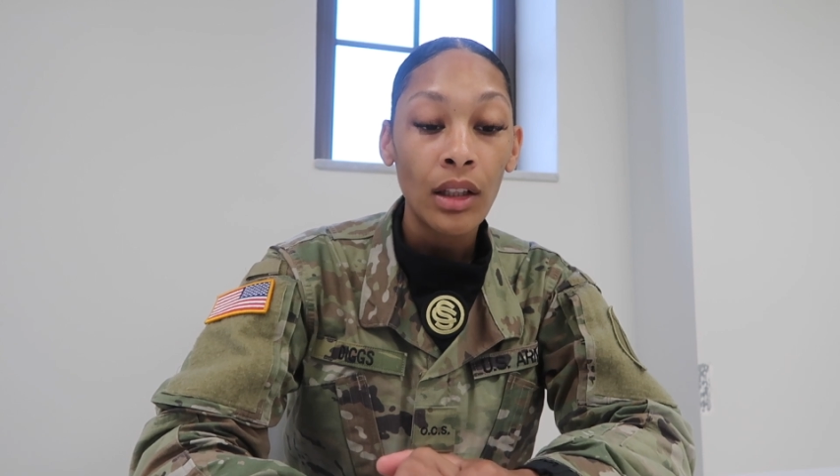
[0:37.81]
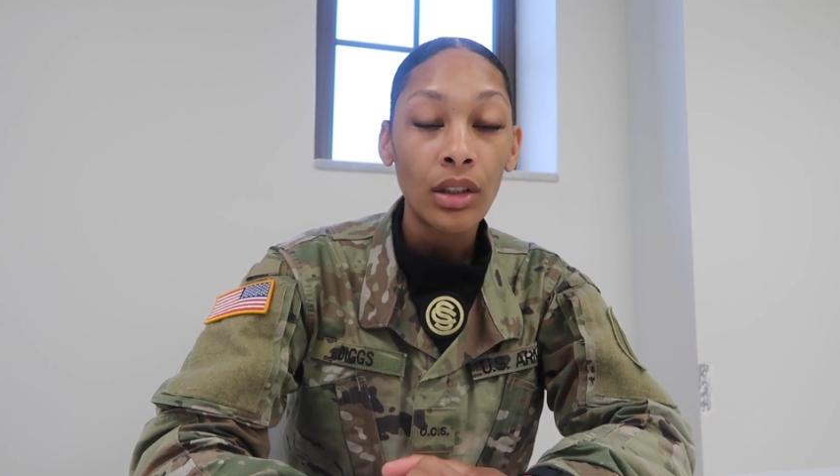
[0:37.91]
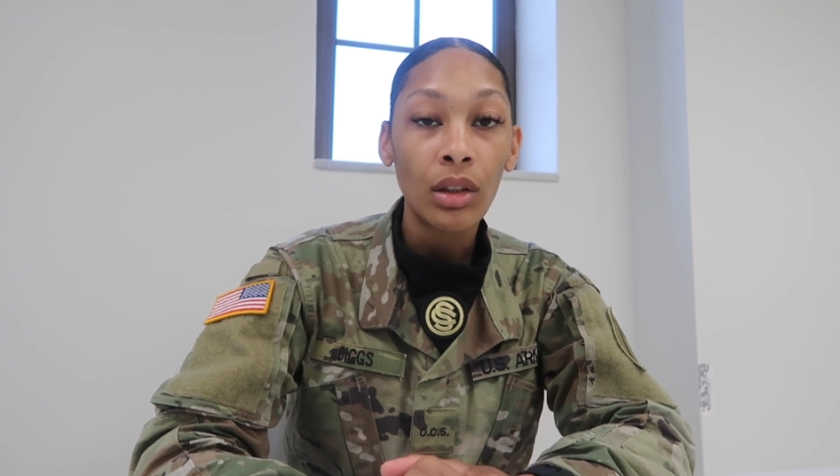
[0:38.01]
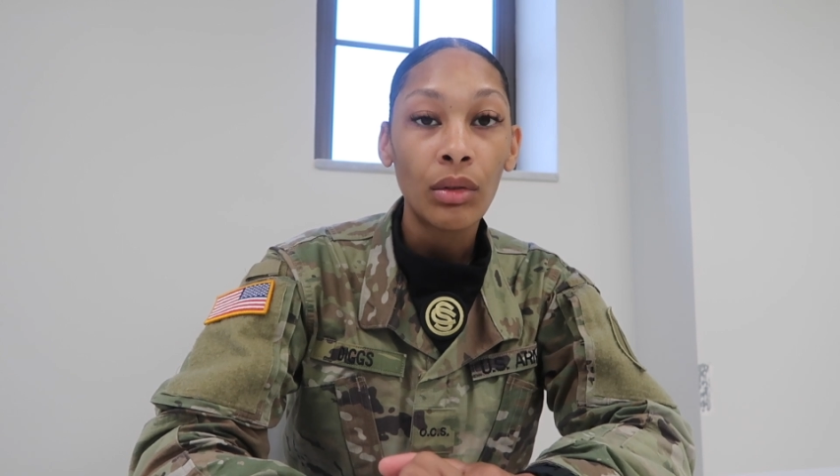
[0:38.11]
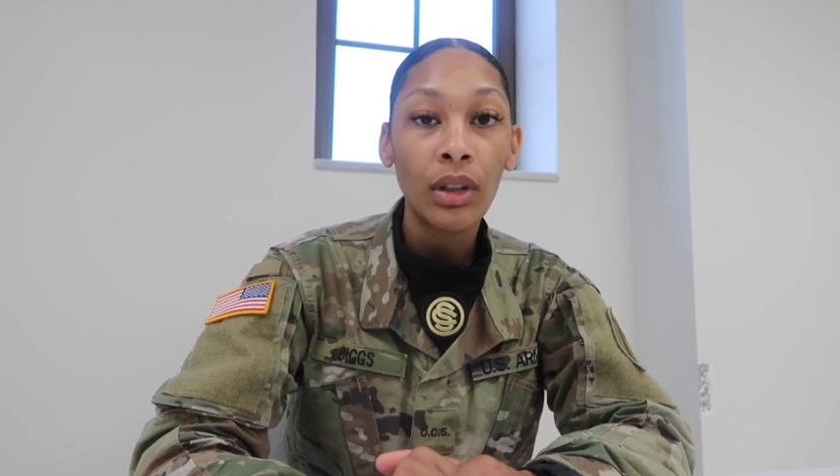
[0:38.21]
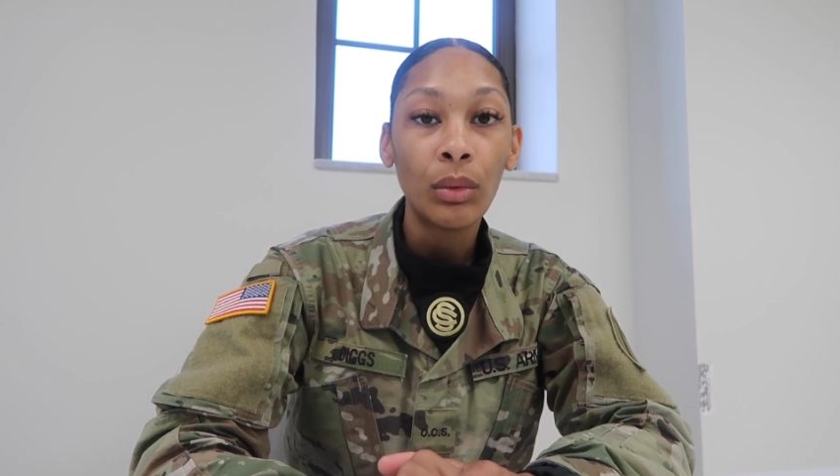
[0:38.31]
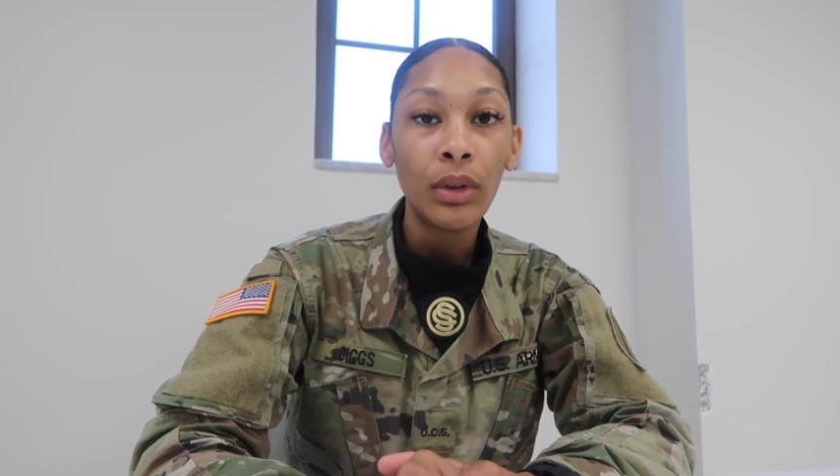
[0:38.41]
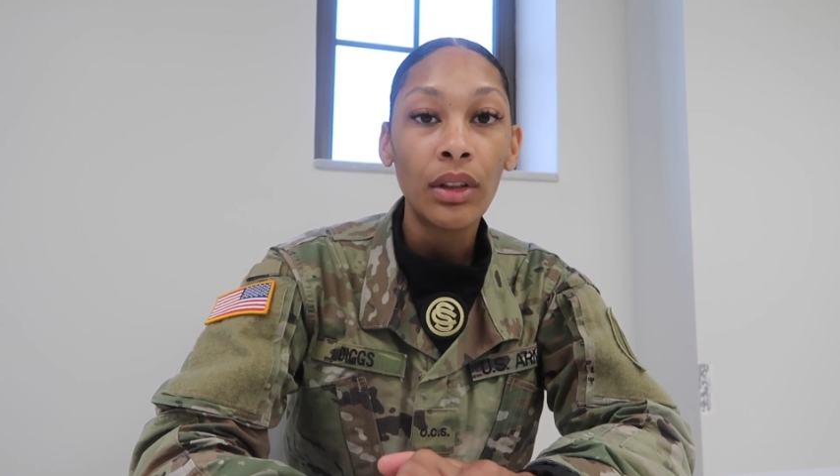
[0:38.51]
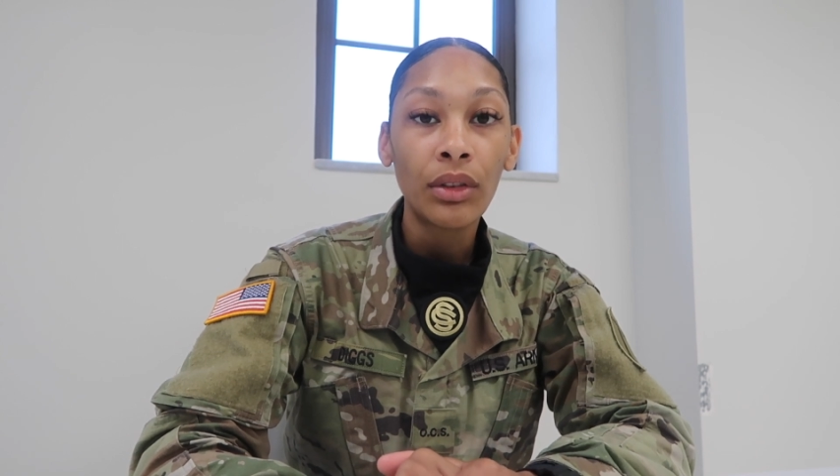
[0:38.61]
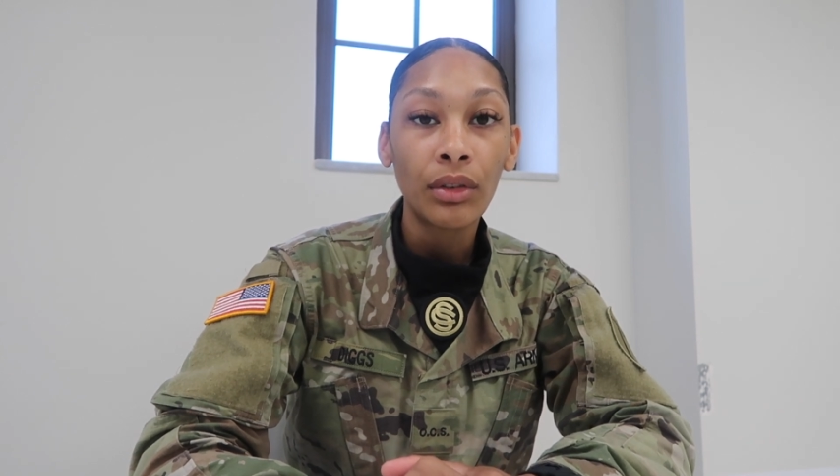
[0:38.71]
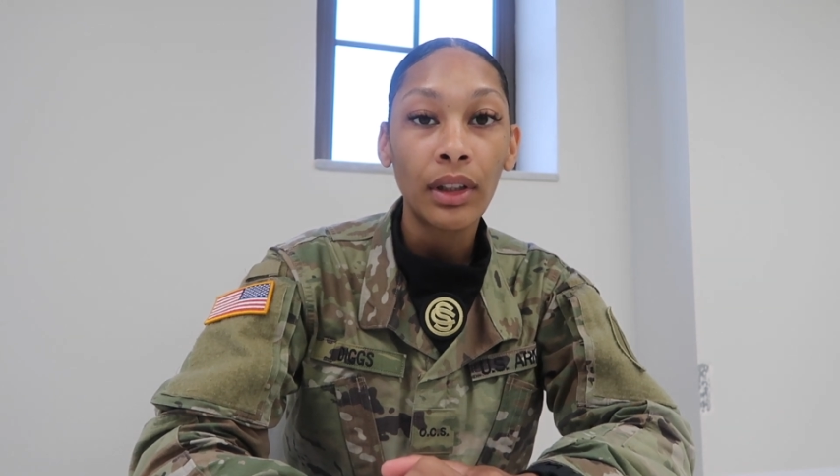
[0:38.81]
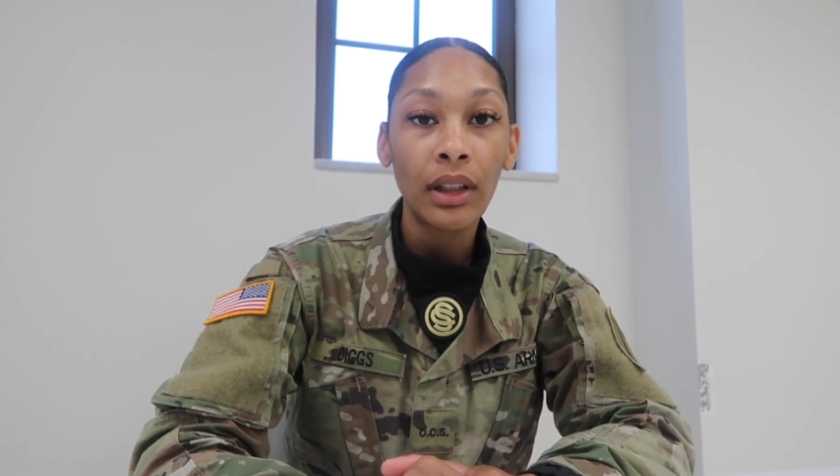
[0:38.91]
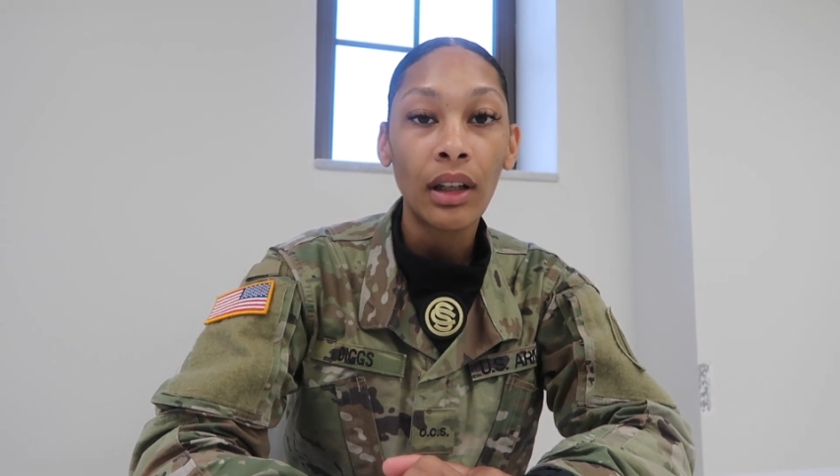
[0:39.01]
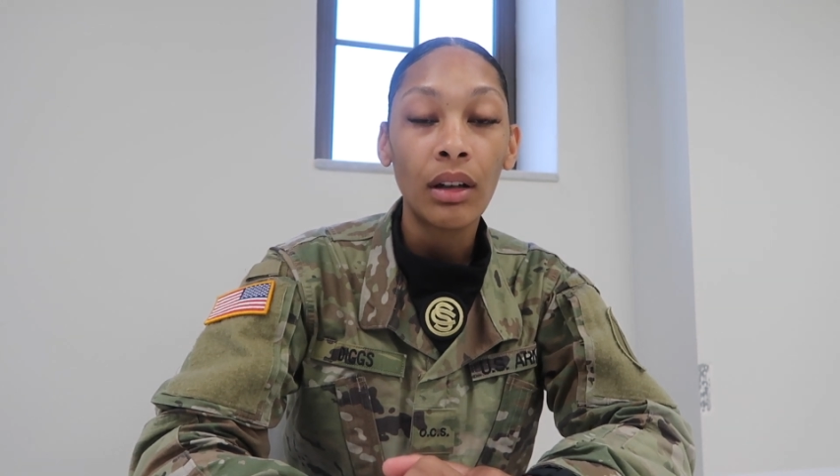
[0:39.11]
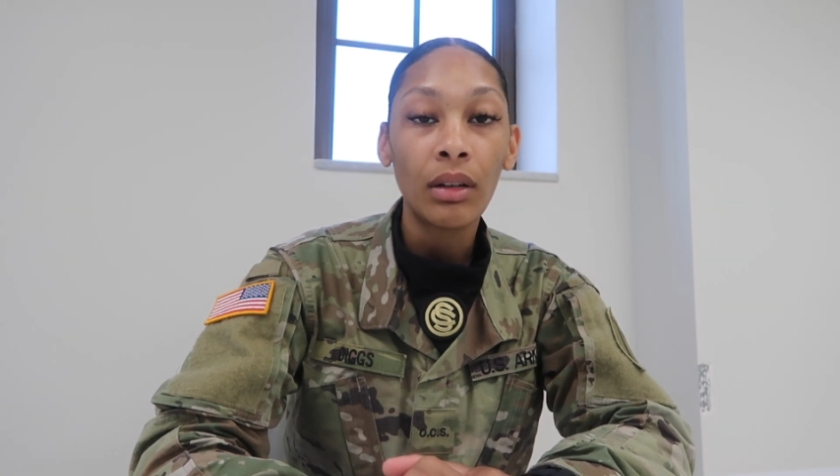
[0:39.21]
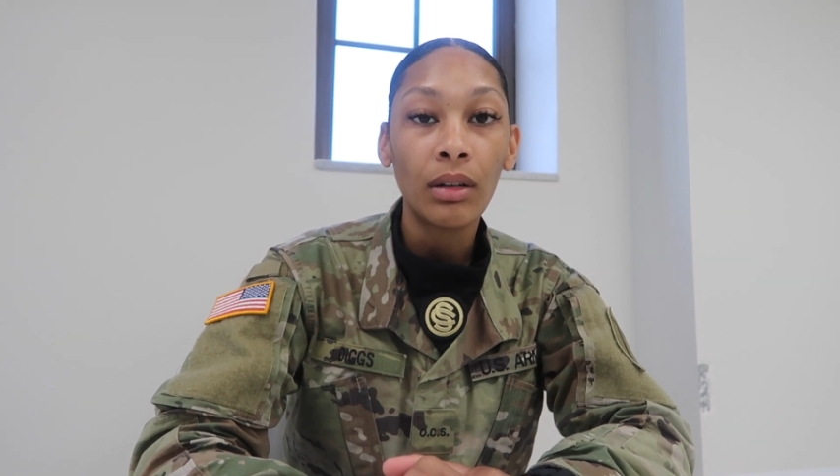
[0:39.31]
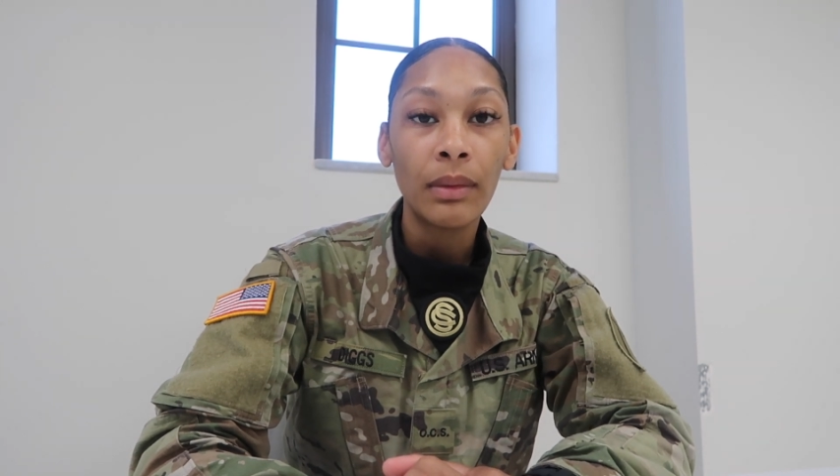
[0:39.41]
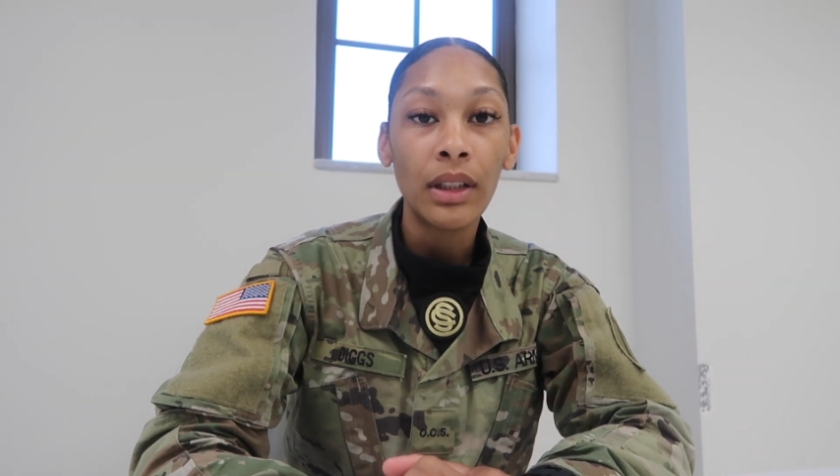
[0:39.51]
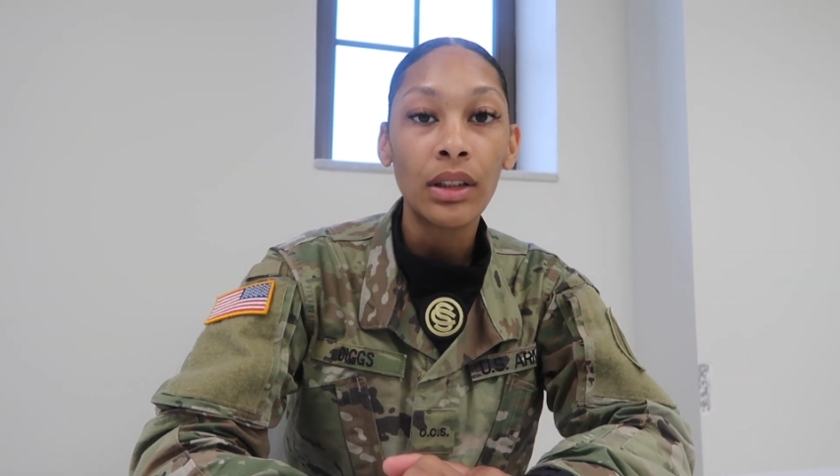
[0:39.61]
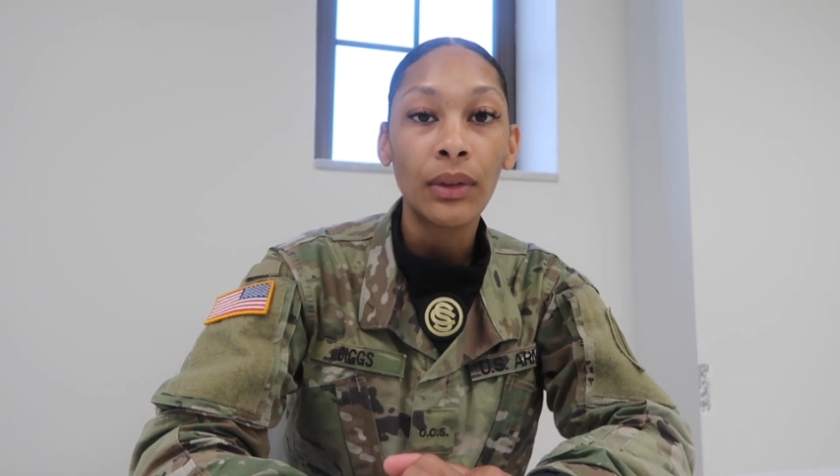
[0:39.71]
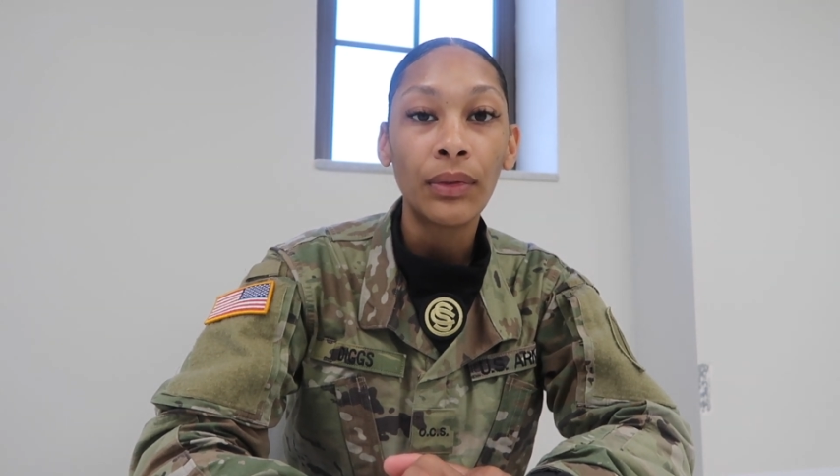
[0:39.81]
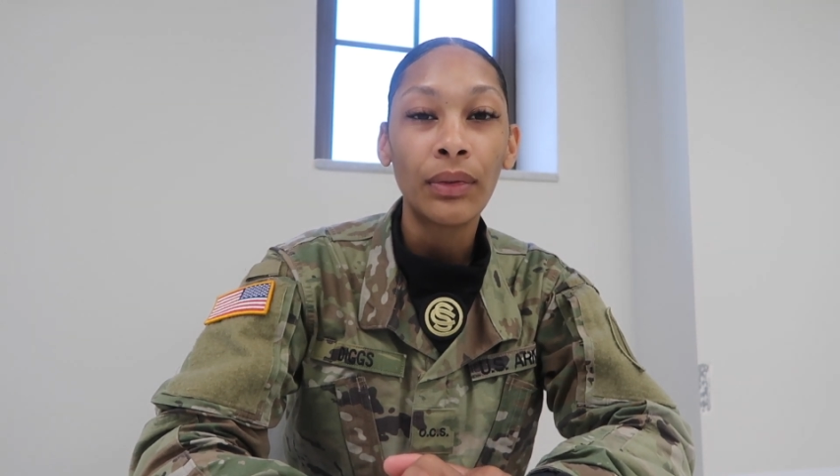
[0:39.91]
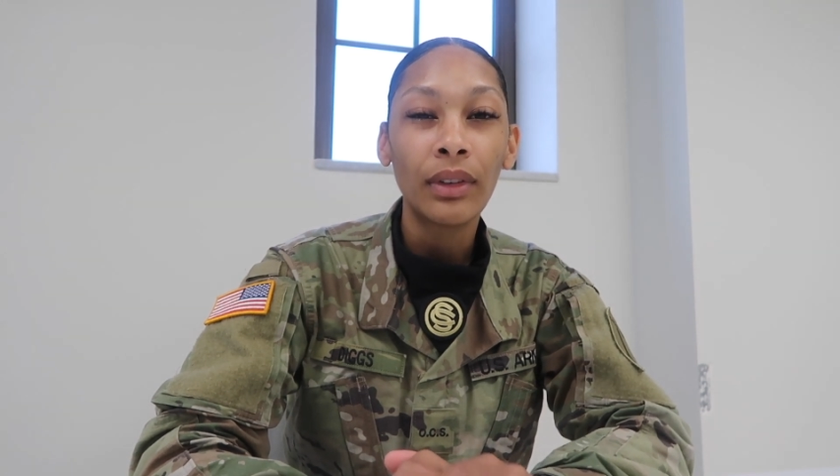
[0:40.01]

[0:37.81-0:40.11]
So in week 3 is the